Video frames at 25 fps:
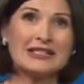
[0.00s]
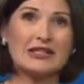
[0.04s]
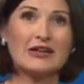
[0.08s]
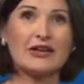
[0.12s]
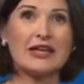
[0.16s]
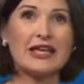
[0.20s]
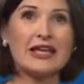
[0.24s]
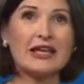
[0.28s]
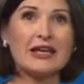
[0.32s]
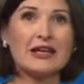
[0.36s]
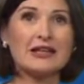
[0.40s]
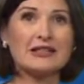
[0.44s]
So
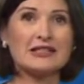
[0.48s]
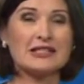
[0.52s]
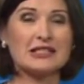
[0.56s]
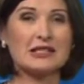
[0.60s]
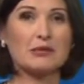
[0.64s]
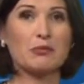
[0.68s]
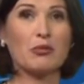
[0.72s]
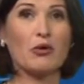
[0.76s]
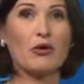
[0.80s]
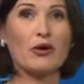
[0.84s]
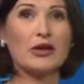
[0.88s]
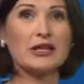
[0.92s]
here,
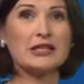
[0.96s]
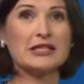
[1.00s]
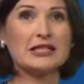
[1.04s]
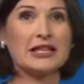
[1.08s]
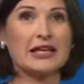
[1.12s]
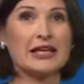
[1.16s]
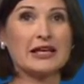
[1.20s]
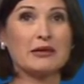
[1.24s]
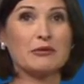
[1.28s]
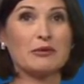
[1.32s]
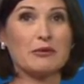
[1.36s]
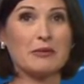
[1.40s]

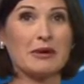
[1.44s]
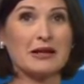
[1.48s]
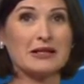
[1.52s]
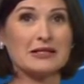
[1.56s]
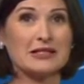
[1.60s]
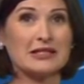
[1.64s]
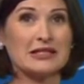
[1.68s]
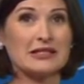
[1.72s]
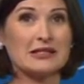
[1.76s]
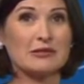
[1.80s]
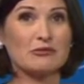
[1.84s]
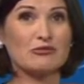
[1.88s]
disappointing, and we
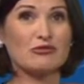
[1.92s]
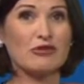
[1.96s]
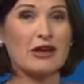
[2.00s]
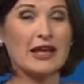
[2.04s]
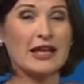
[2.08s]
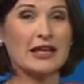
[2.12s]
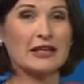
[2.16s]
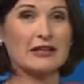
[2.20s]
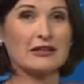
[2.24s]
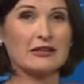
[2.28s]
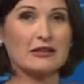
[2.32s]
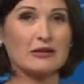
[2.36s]
might see some
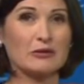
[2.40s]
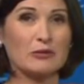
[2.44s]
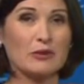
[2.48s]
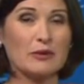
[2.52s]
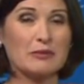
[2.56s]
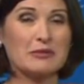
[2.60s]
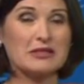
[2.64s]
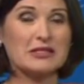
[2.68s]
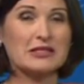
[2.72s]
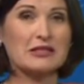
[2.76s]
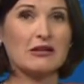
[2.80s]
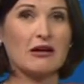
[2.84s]
rain at the
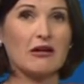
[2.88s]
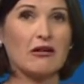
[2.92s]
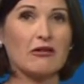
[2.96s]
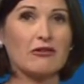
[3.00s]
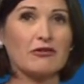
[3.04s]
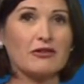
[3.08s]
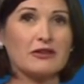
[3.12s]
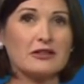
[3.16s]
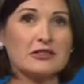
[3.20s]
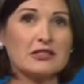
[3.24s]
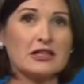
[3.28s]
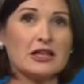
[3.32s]
Women's
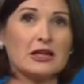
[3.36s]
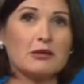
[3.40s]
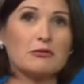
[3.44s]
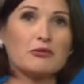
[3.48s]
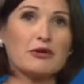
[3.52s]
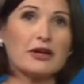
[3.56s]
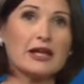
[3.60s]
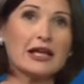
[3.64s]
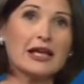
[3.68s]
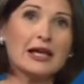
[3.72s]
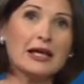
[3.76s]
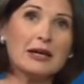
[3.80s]
Golf in
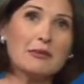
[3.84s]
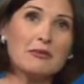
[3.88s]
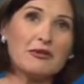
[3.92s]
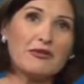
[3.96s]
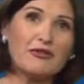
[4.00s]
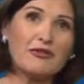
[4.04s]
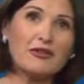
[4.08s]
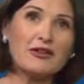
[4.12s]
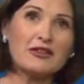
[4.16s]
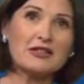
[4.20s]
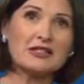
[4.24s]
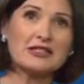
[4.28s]
Turnberry.
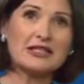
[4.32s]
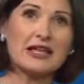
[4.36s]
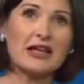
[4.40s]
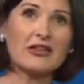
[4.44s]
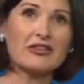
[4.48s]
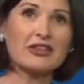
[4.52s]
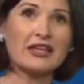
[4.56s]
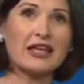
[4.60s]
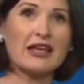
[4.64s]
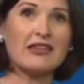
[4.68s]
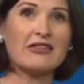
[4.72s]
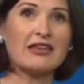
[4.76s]
But further
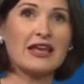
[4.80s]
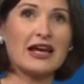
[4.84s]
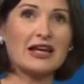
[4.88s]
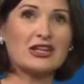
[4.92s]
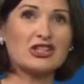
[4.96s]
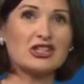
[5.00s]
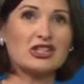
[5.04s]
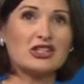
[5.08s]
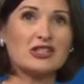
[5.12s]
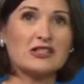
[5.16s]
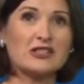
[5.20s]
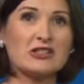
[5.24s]
south again, the
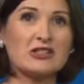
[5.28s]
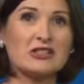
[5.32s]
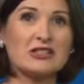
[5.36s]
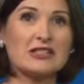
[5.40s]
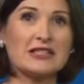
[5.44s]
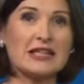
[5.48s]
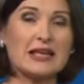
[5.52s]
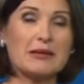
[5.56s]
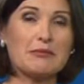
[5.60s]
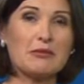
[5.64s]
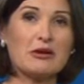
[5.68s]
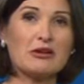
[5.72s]
ashes should
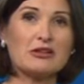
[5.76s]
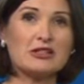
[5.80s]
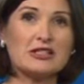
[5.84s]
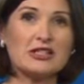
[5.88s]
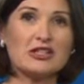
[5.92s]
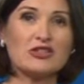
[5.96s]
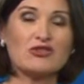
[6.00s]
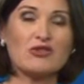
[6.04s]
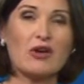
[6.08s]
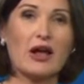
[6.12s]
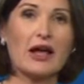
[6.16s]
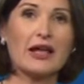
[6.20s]
stay
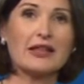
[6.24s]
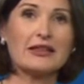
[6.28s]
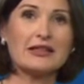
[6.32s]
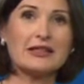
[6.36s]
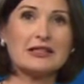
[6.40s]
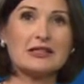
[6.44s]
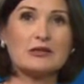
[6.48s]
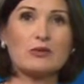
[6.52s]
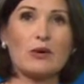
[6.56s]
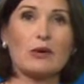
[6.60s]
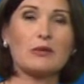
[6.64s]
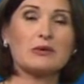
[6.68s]
mostly dry, and
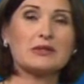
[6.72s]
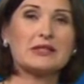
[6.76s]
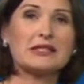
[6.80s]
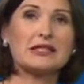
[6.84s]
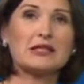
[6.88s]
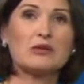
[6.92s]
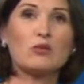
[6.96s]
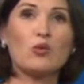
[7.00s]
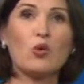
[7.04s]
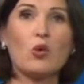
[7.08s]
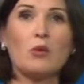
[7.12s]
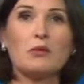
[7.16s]
this is where we'll
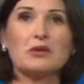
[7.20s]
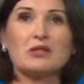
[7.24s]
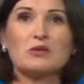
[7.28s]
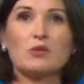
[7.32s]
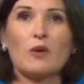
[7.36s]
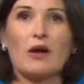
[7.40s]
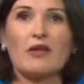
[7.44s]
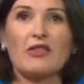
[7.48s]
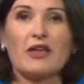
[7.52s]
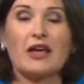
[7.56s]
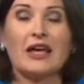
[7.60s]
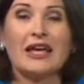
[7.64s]
see the
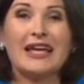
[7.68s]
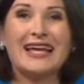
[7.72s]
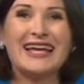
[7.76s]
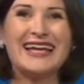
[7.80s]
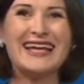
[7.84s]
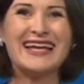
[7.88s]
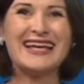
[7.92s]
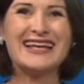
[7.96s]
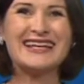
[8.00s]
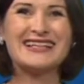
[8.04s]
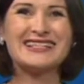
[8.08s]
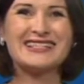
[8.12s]
warmest weather
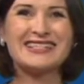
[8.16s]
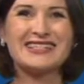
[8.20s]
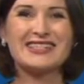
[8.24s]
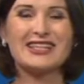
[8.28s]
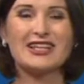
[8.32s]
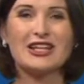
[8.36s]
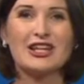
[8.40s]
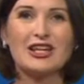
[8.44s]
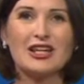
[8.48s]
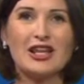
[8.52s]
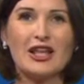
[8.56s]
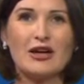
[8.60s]
into
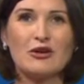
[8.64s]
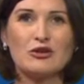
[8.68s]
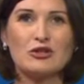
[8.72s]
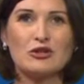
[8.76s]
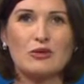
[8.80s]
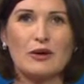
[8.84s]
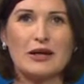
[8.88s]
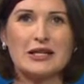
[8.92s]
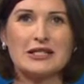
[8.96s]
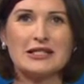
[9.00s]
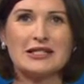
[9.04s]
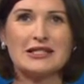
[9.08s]
the low
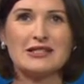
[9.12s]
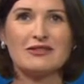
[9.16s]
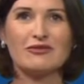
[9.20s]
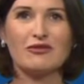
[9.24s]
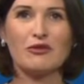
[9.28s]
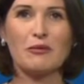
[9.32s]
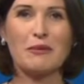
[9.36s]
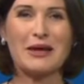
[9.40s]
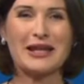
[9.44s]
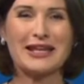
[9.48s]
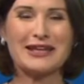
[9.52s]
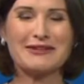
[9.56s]
20s
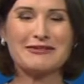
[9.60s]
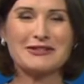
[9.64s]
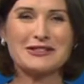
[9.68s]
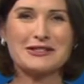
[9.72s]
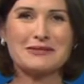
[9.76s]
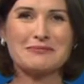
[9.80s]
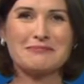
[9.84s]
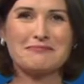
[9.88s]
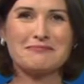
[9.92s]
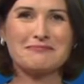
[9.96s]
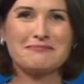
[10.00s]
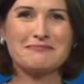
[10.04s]
for many of
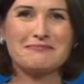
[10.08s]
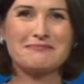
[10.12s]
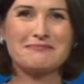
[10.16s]
us.